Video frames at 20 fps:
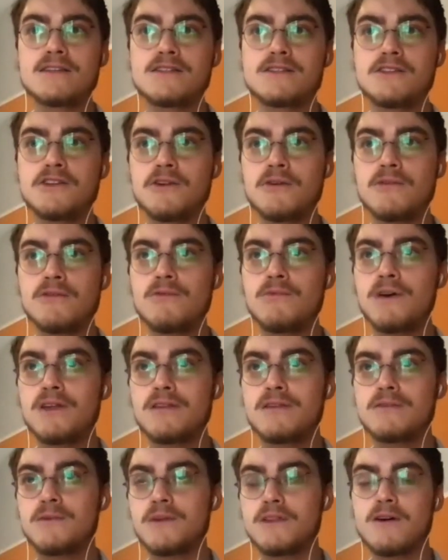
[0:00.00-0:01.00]

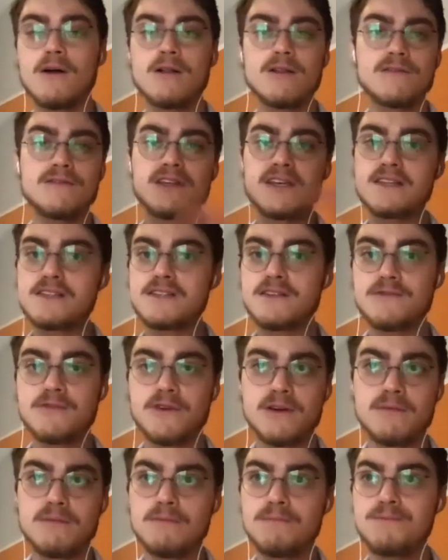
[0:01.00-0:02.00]
with all of these different